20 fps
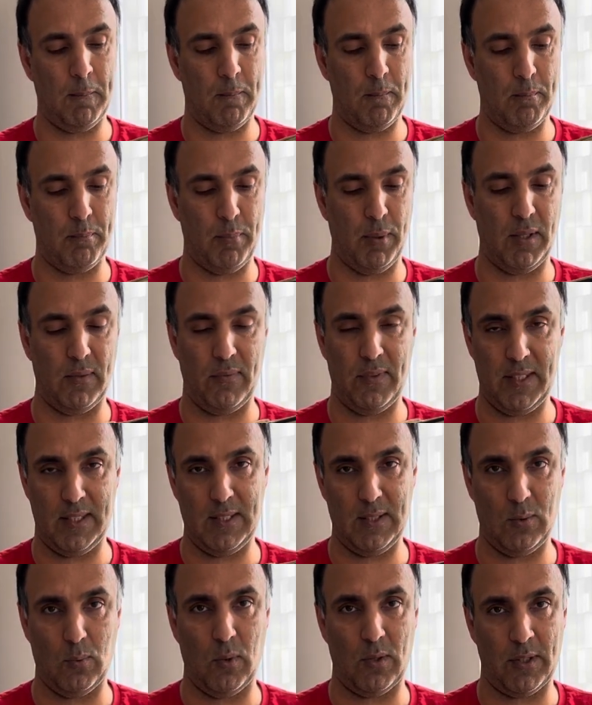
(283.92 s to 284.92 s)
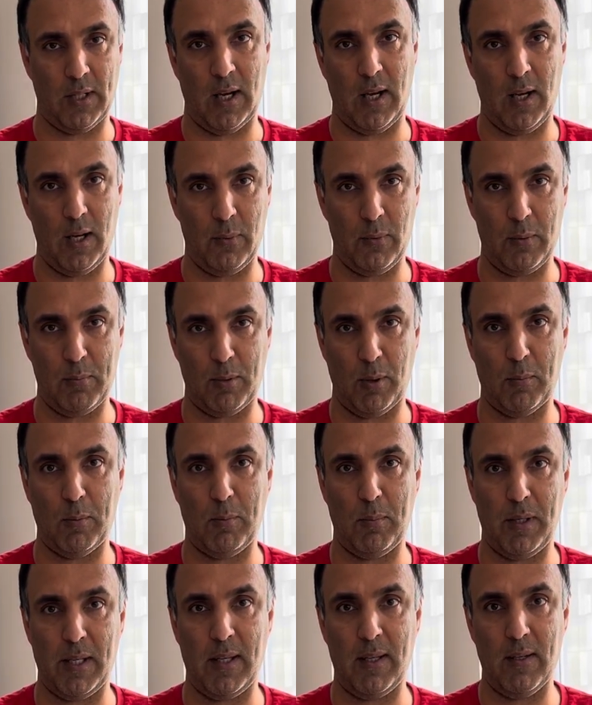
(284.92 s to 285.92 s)
but this is the one that I would
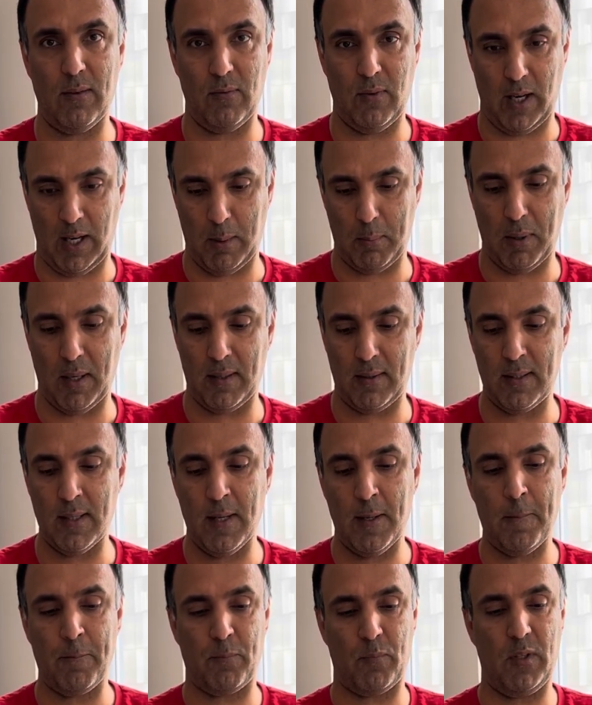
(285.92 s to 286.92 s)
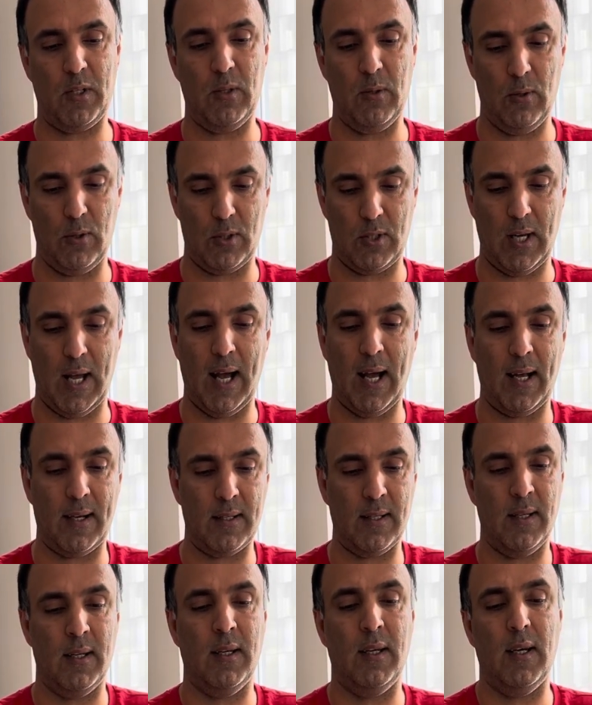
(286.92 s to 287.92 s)
probably recommend you look to add
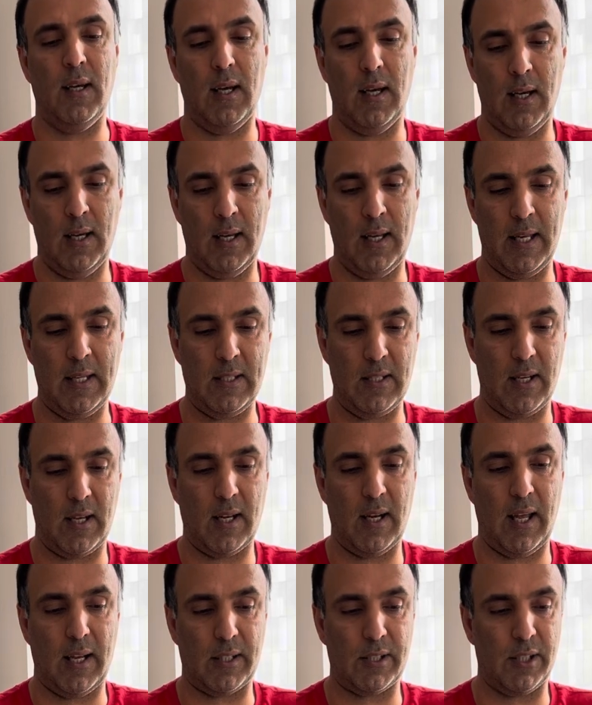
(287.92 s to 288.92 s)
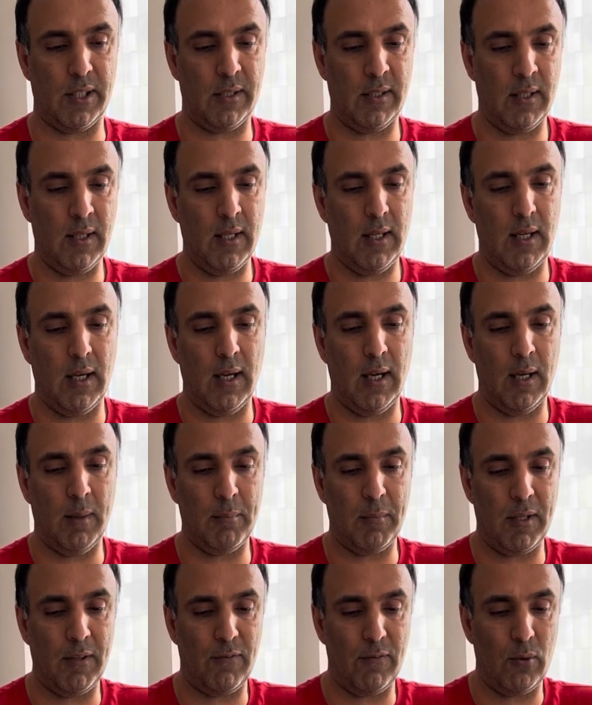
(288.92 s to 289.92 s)
into your collection
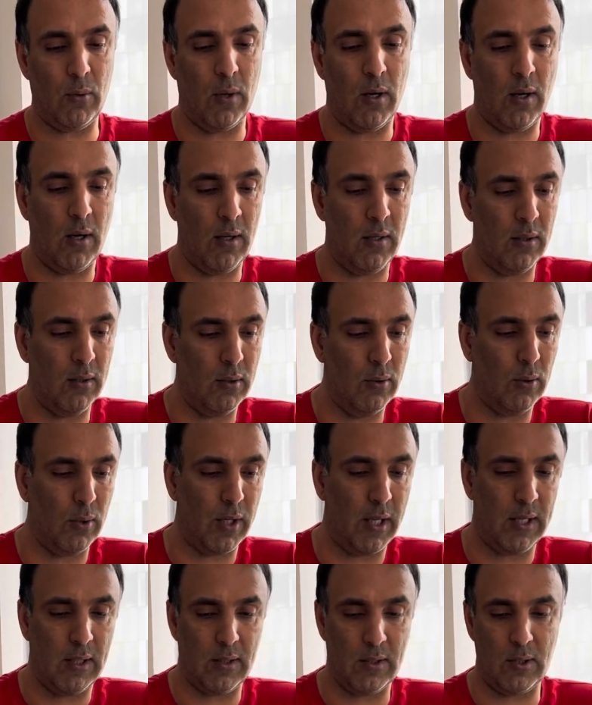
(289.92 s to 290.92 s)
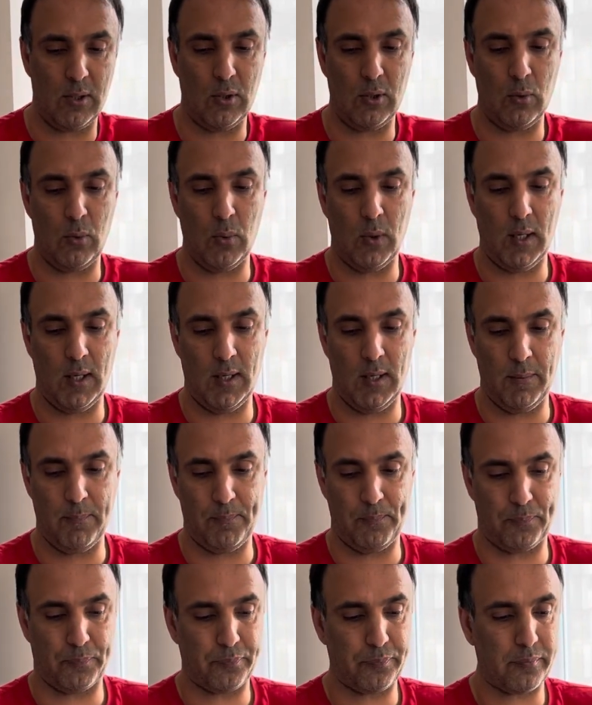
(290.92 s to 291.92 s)
if you are looking to
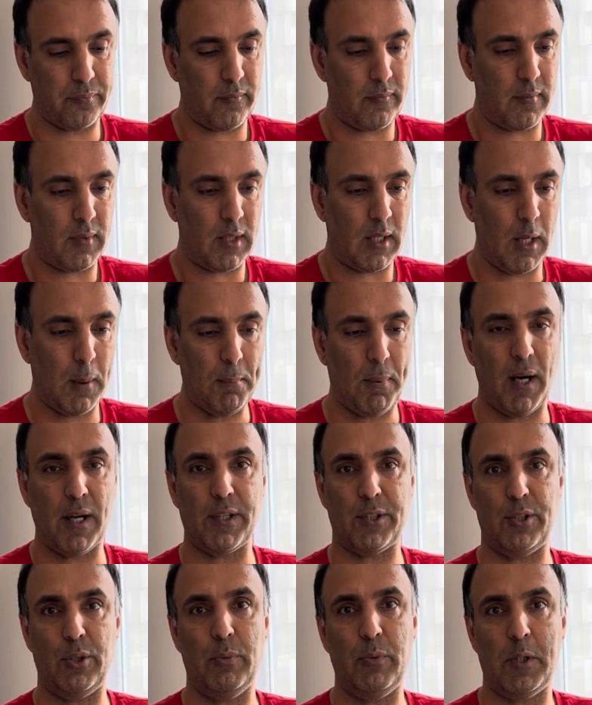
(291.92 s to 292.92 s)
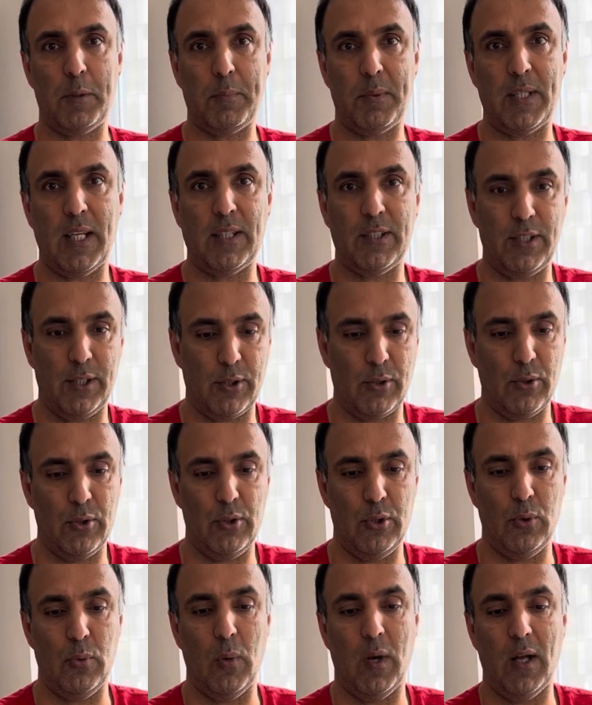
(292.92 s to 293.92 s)
buy a shoe which potentially could
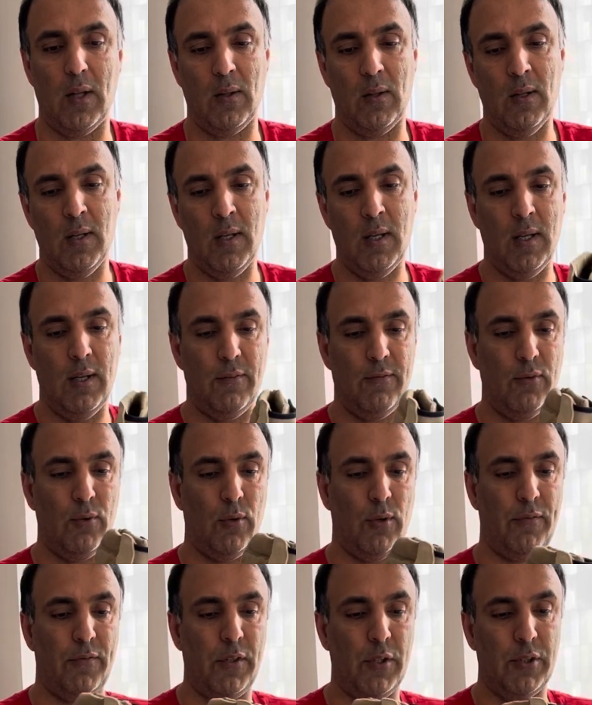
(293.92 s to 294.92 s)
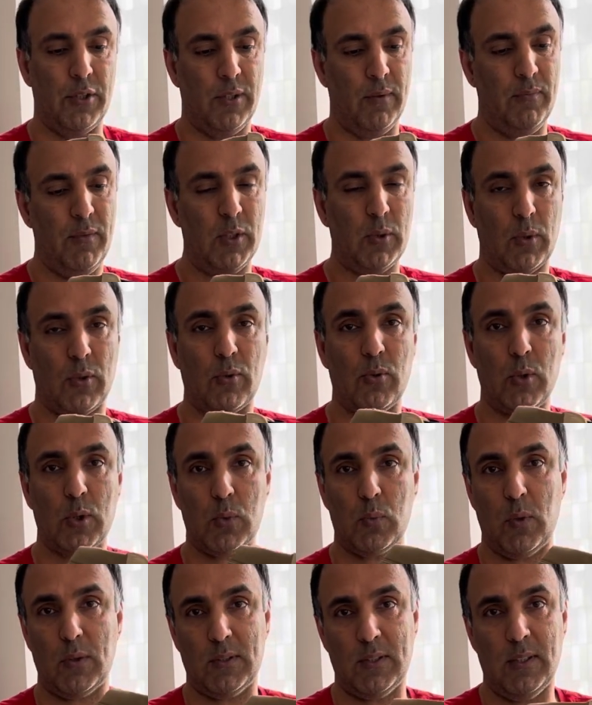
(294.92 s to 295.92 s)
do well for the future. This one of course
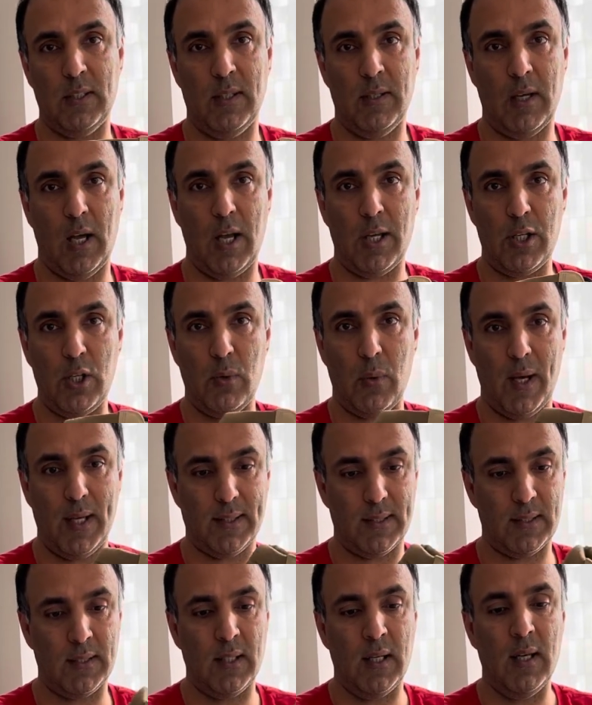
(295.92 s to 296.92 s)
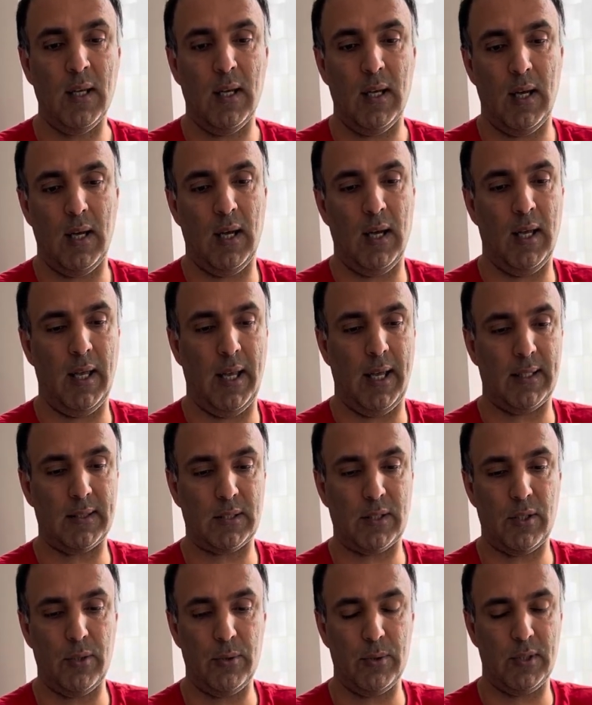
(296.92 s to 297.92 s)
was a US
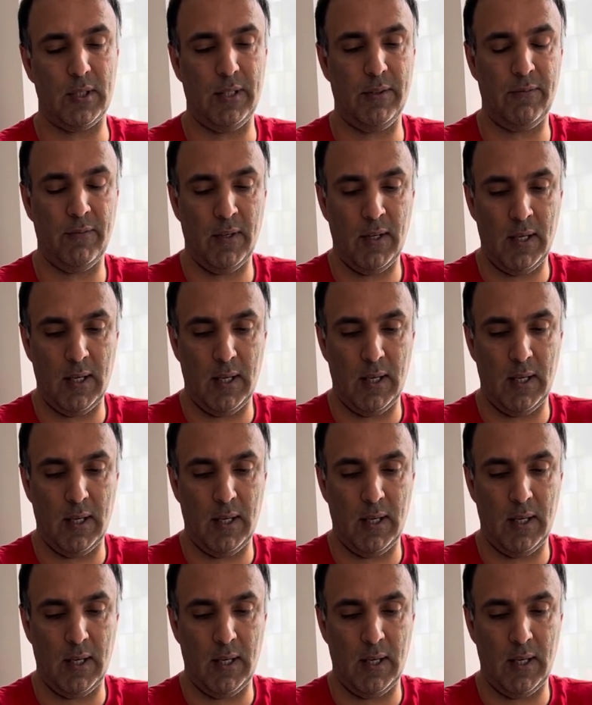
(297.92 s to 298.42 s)
exclusive,